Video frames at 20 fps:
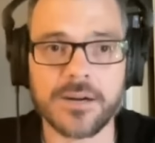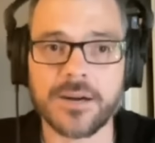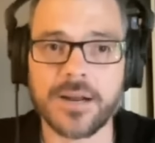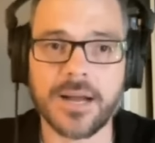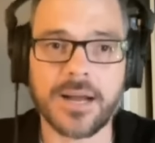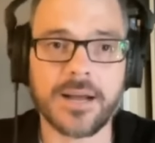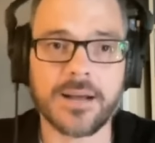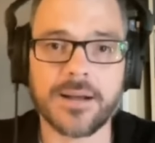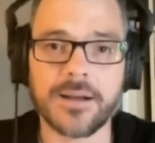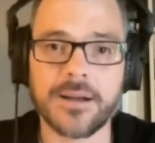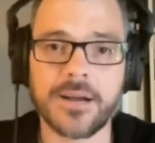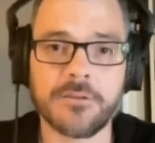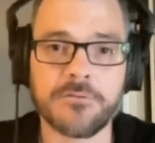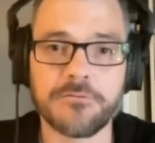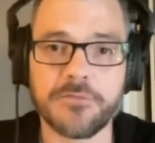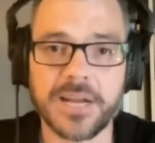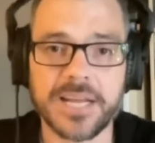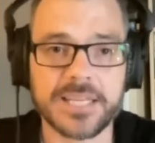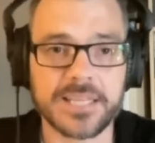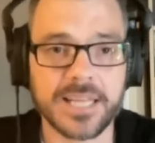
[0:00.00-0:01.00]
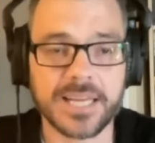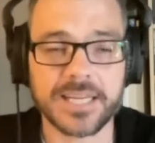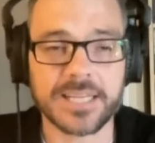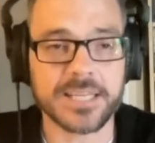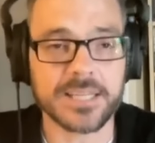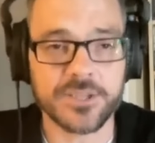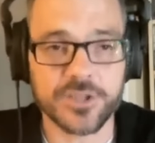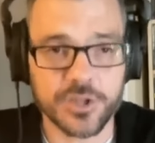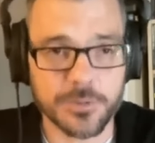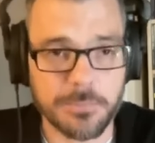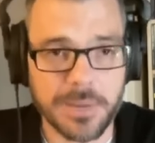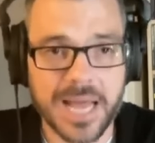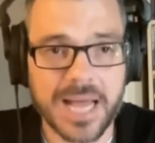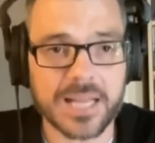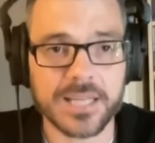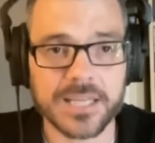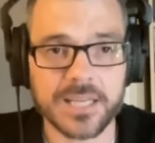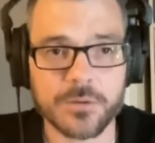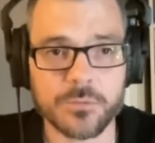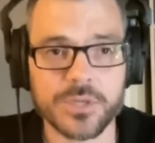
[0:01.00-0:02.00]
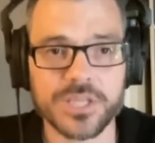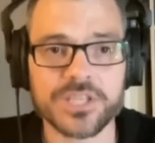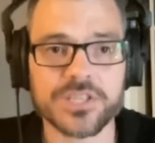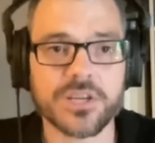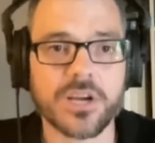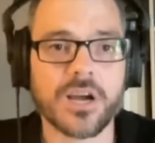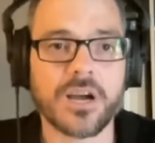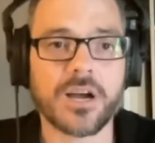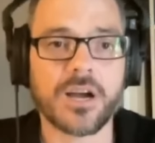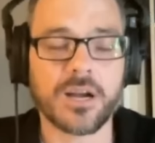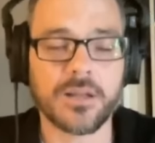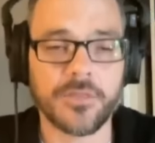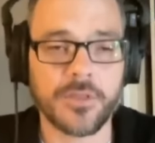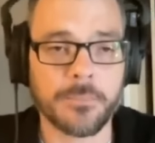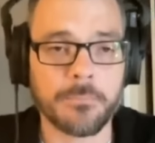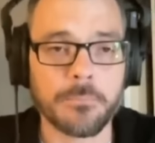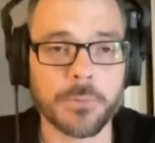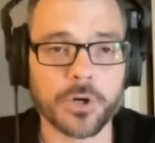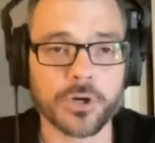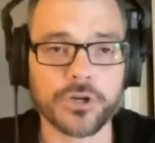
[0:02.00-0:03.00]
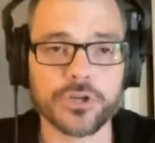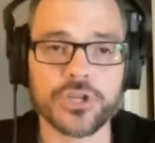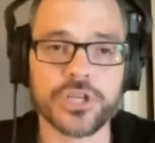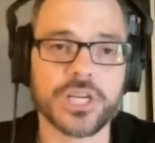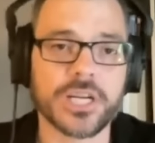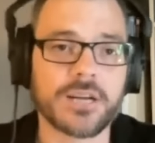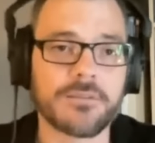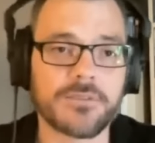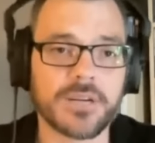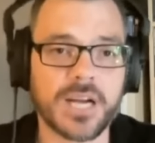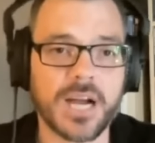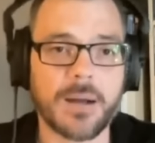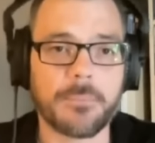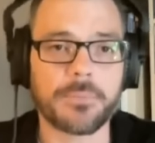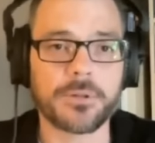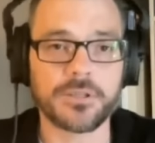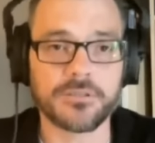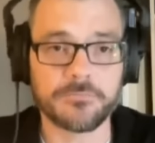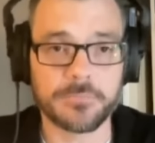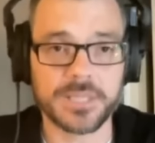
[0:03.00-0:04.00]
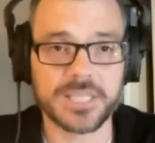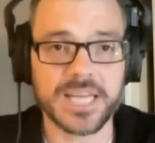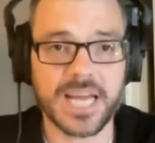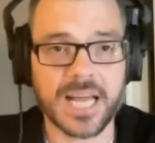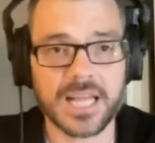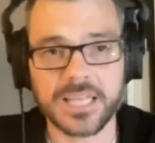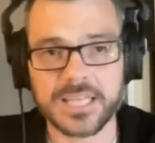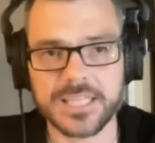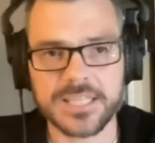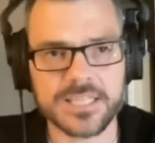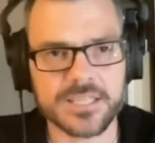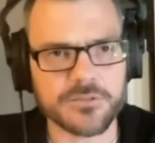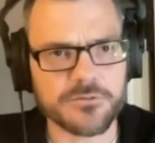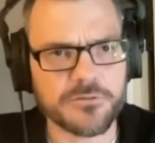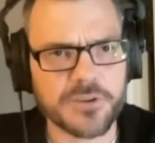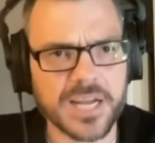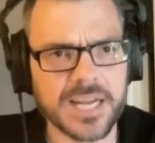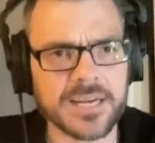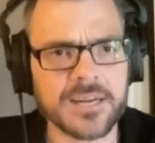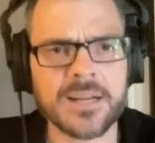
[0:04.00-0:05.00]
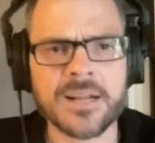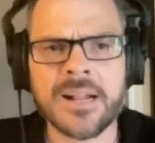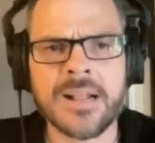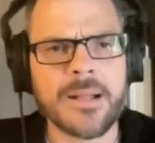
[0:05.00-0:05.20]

a fight, like in Jabalia, we saw the merging of a couple of battalions to fight.